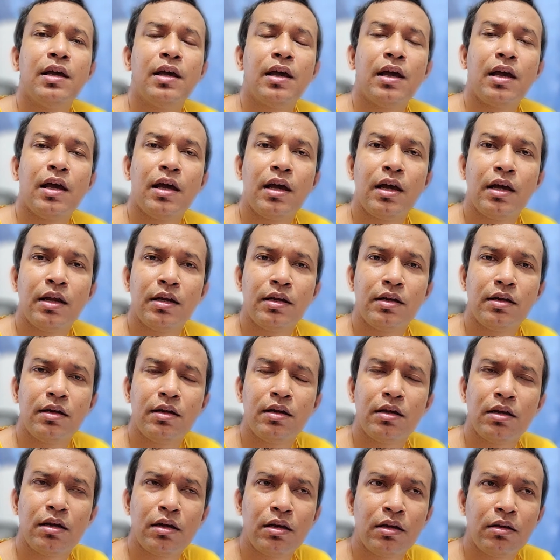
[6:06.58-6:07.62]
and
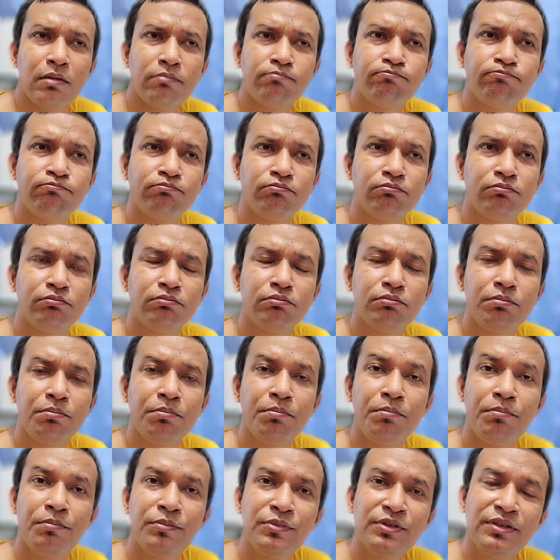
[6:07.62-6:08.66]

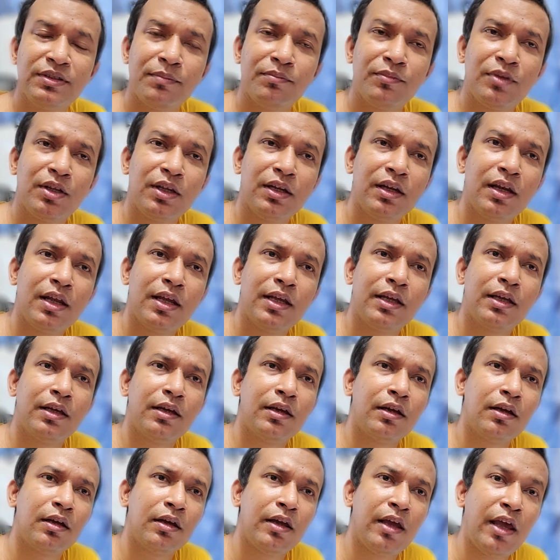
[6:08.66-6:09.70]
something like
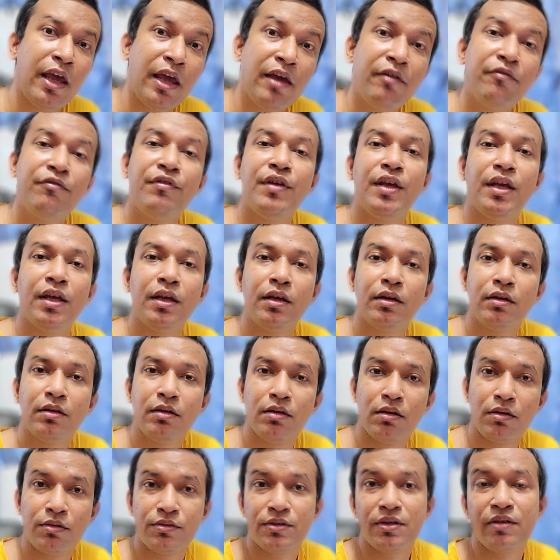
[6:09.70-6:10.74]
heavy
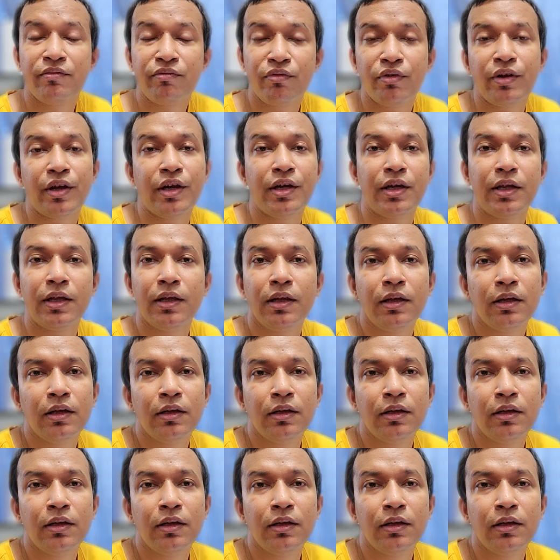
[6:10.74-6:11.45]
or suffocating.